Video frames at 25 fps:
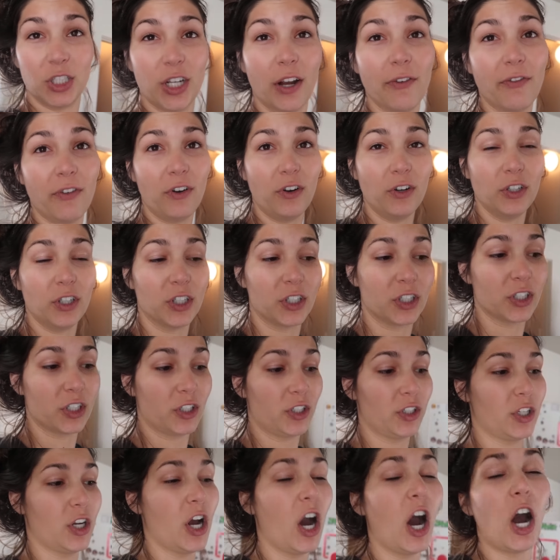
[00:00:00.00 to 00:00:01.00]
shovel your
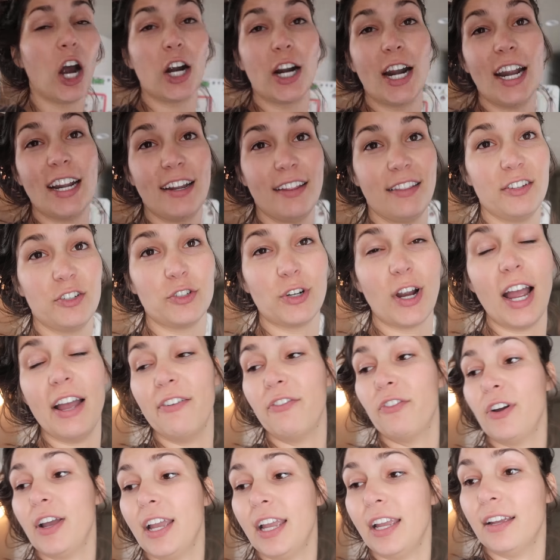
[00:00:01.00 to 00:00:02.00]
car out of the
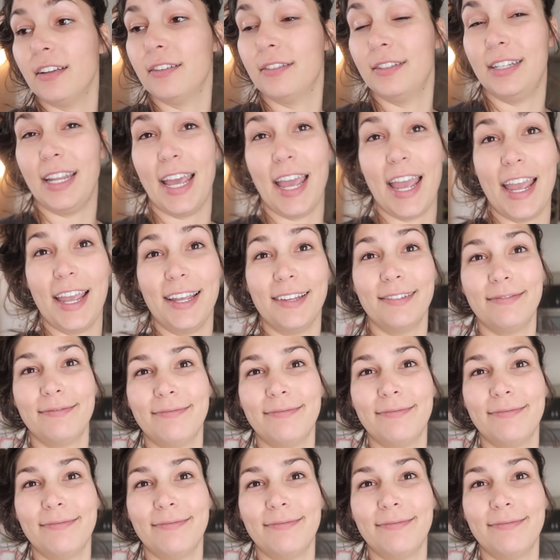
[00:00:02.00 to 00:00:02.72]
driveway day.